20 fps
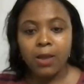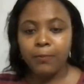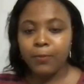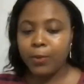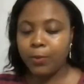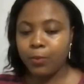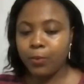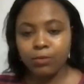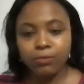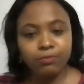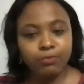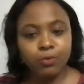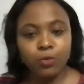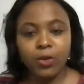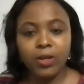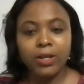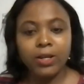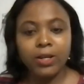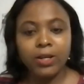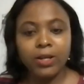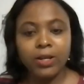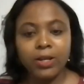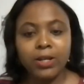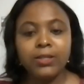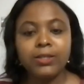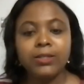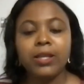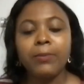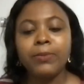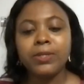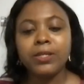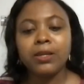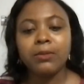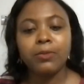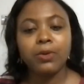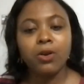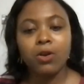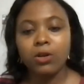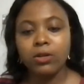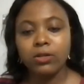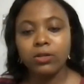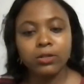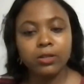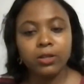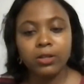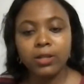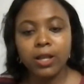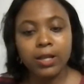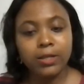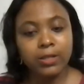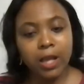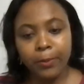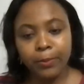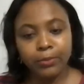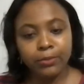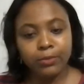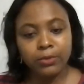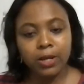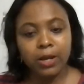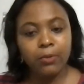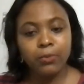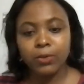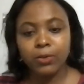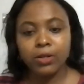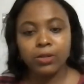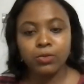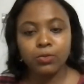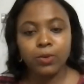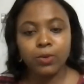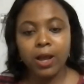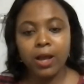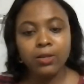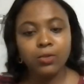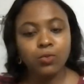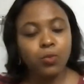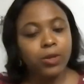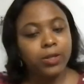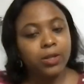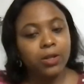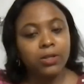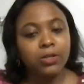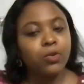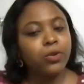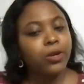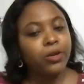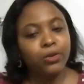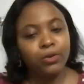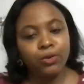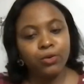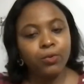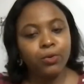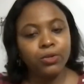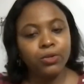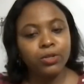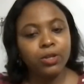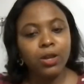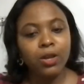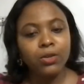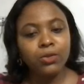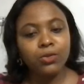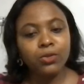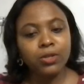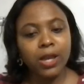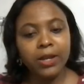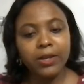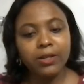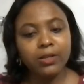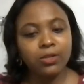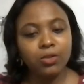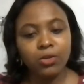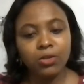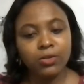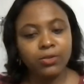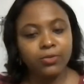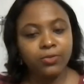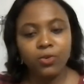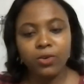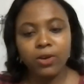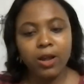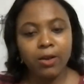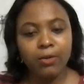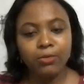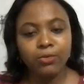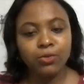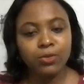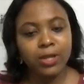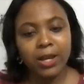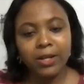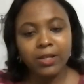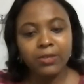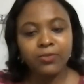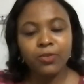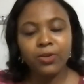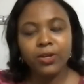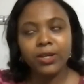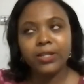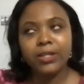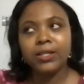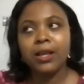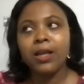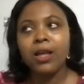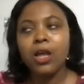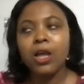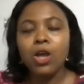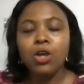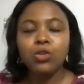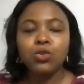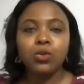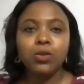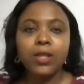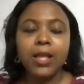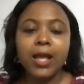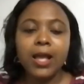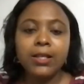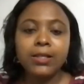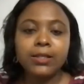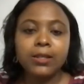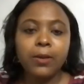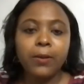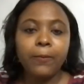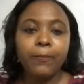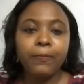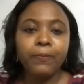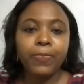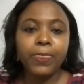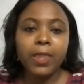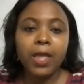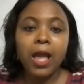People quickly stepped in because it has happened and we need to, we can't wait and say okay you know what society is not for now society is for later so that's um,